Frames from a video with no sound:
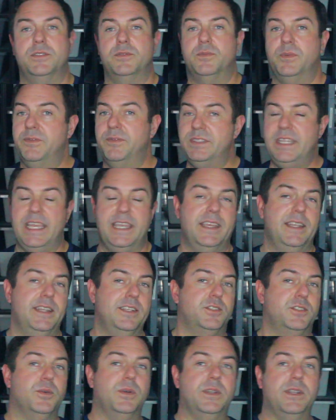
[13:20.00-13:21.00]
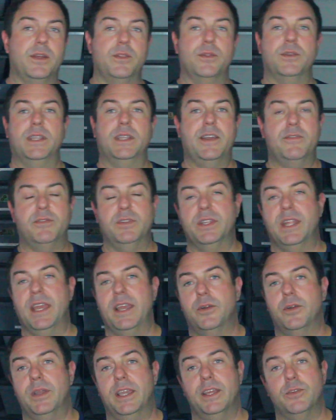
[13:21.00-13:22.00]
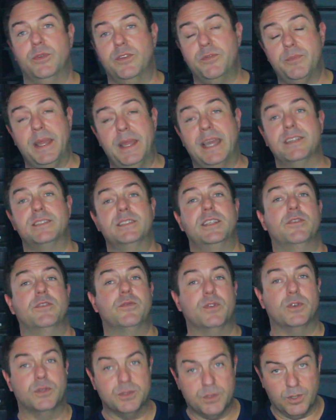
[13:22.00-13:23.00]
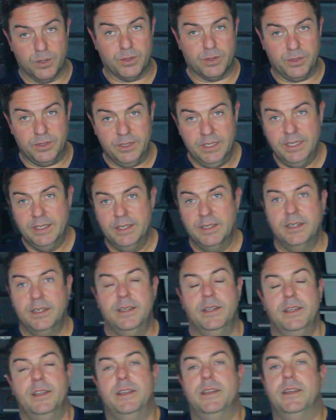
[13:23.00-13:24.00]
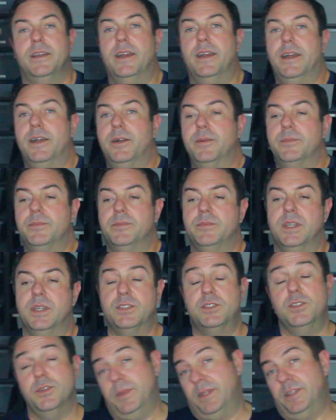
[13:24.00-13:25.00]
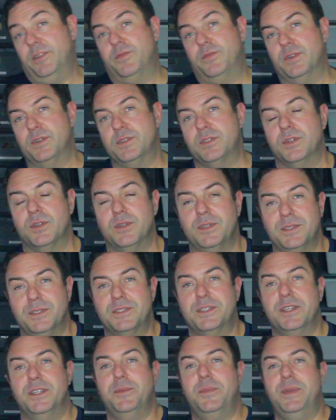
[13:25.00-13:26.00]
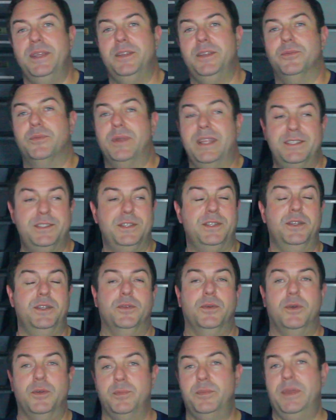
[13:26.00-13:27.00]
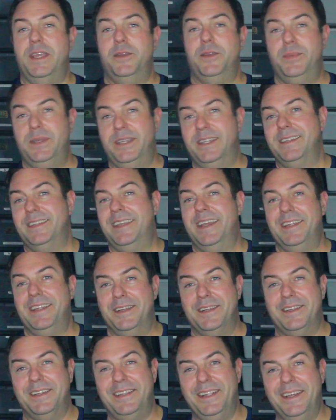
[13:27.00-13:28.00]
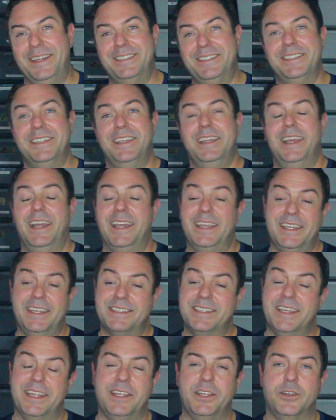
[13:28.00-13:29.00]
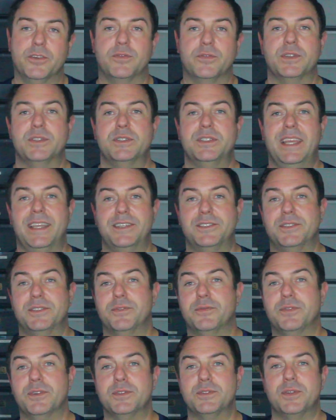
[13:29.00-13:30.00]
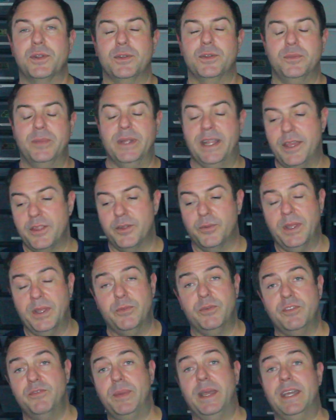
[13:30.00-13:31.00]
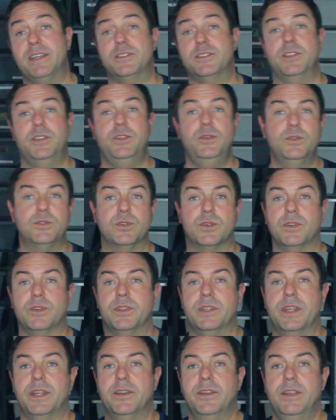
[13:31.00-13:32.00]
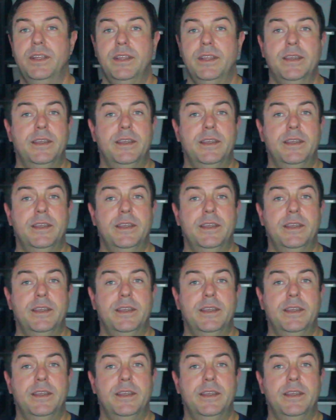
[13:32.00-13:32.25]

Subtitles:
we've taken it to another level now, and we've passed that first hurdle. Assuming the first hurdle is going to be raising your own baby and getting a clutch. I guess getting your first eggs are your first hurdle, but either way, we've passed a huge hurdle there.